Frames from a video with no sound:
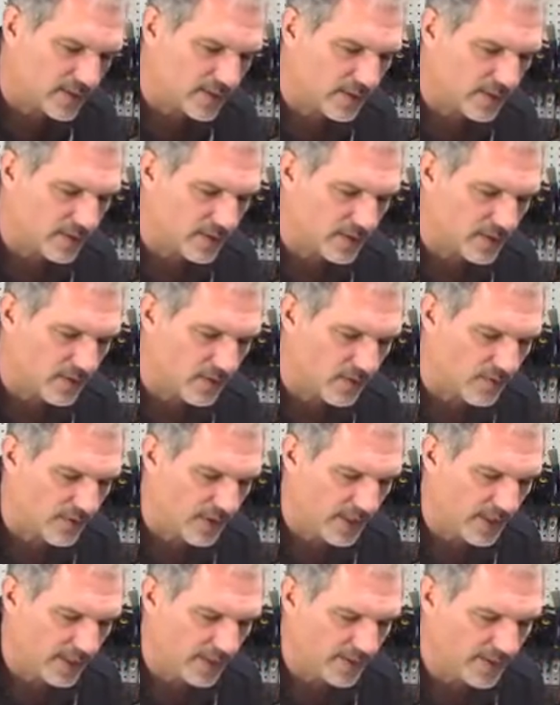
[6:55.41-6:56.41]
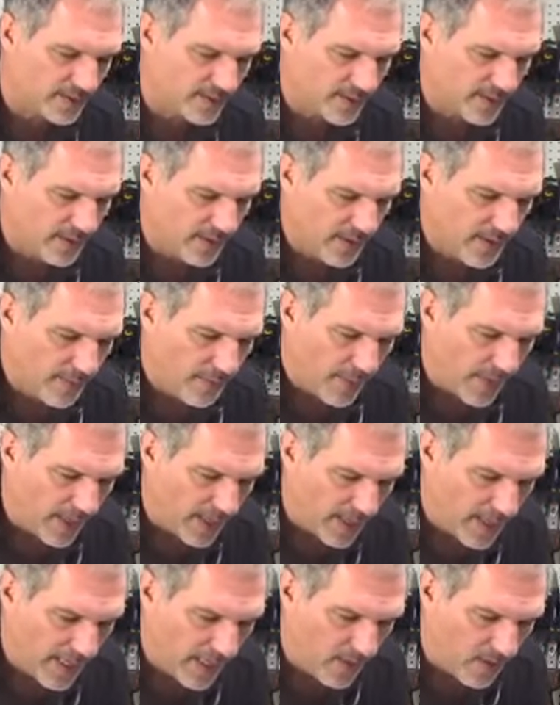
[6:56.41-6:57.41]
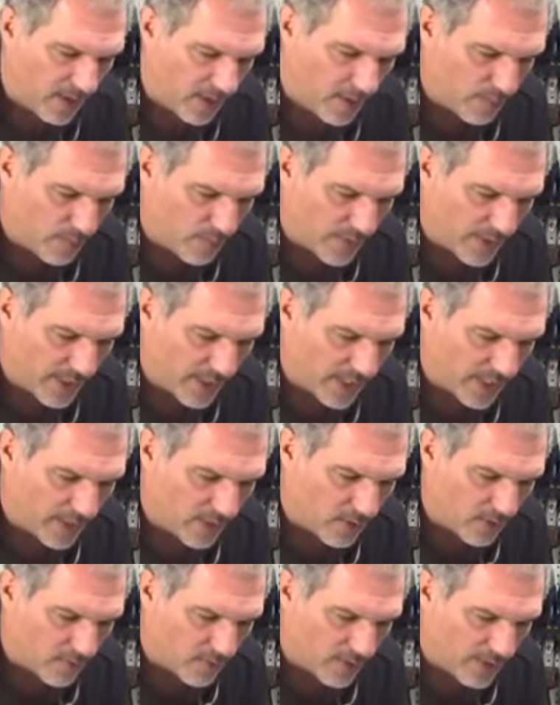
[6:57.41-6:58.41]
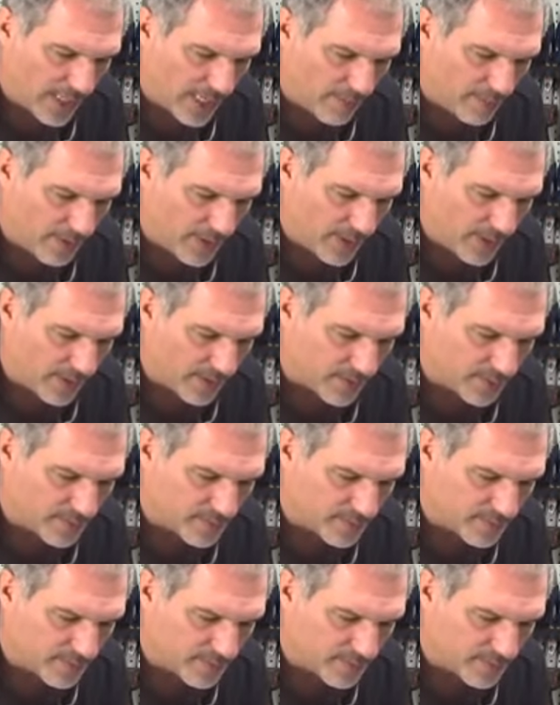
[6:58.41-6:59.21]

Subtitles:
Turn this over here, and now I'll bring it and overlap here.